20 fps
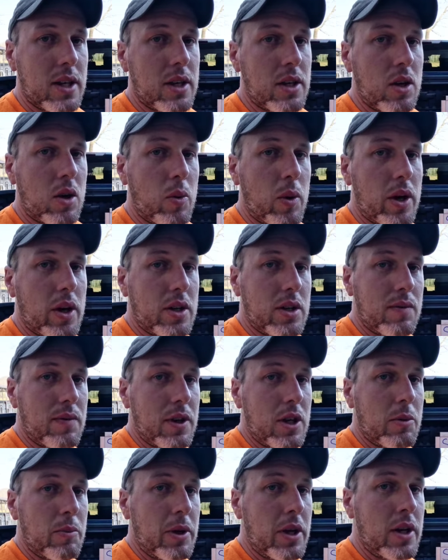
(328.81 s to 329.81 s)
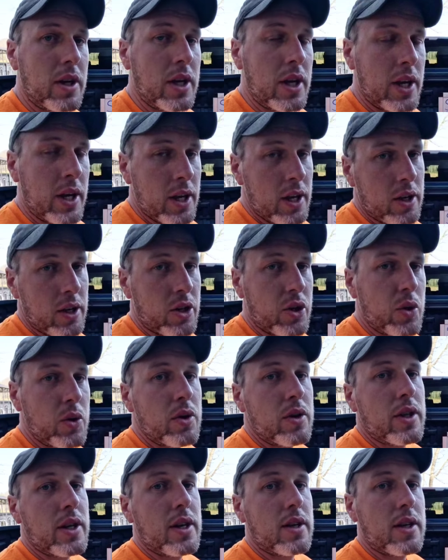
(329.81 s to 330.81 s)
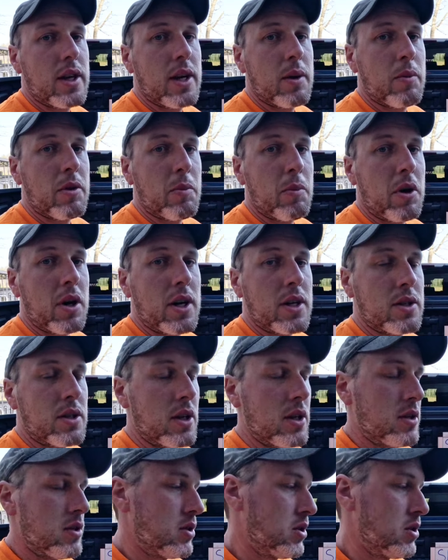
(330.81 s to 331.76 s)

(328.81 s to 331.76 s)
I don't want it to fail me during that time of the process.